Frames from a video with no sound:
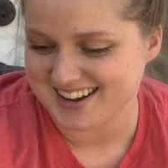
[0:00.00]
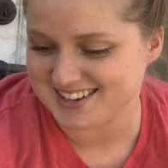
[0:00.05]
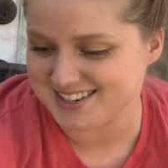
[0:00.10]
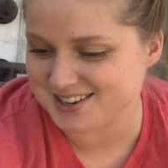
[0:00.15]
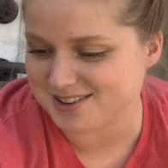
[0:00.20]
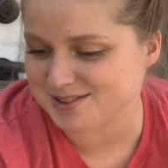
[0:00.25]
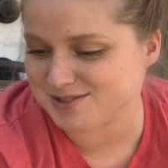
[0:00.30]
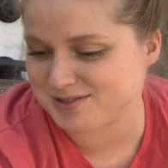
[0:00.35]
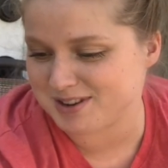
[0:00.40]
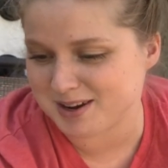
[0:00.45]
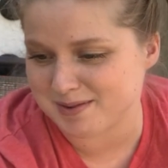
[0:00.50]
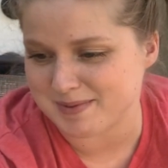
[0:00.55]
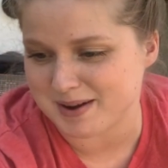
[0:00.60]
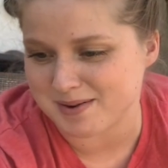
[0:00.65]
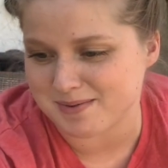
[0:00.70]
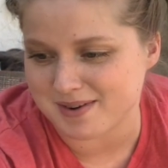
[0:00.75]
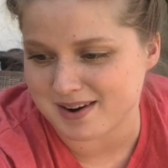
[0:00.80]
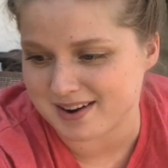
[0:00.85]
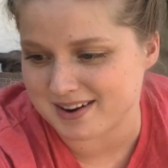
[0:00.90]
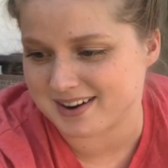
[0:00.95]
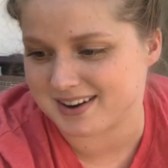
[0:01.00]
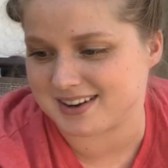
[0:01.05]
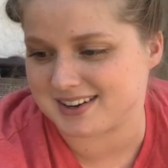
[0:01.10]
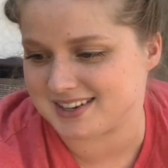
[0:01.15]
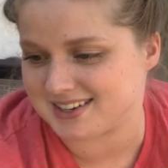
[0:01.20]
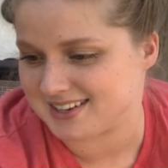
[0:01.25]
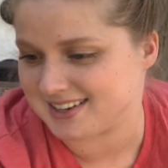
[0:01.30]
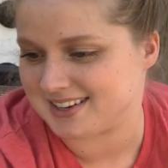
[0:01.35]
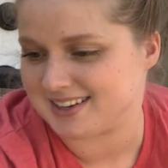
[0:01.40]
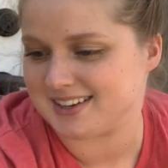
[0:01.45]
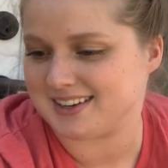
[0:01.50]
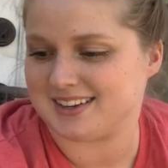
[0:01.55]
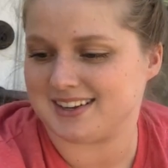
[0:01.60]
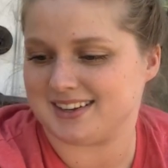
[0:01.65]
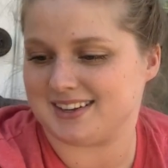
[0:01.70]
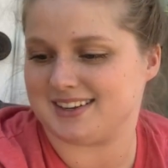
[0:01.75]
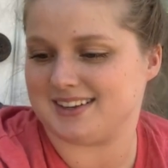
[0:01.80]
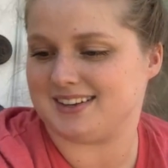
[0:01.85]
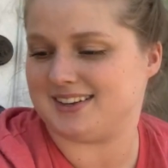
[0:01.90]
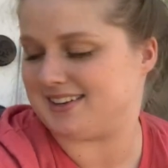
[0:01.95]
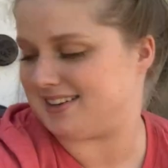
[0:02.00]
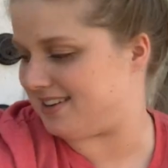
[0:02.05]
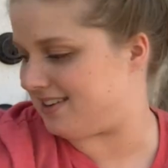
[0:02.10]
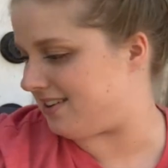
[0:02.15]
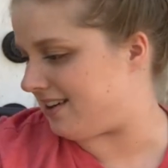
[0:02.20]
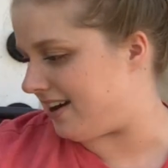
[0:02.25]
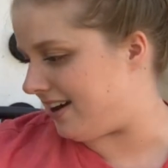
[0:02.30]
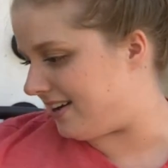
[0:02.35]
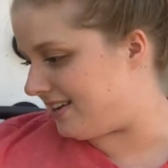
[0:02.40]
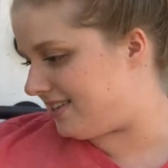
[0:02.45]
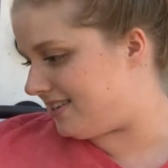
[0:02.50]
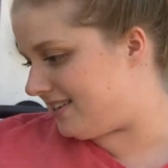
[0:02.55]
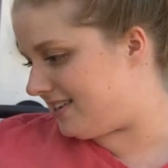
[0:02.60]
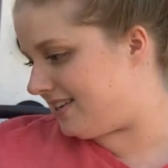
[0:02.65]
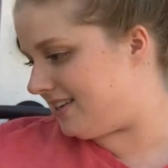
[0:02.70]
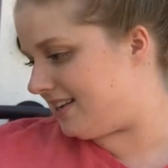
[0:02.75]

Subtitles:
Don't drink my water. All right.